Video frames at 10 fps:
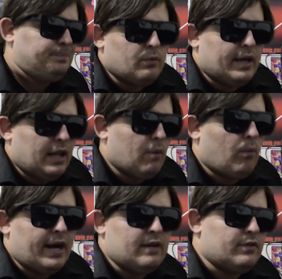We're like
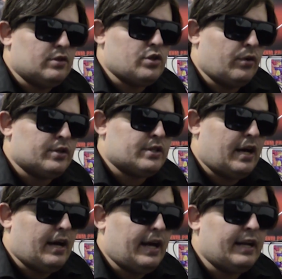waiting for the show to
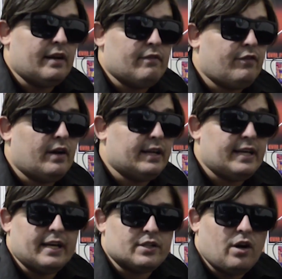start, and then it
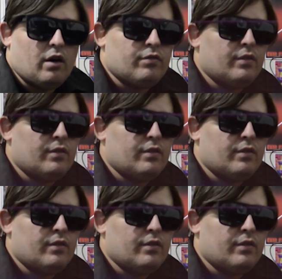kicks off.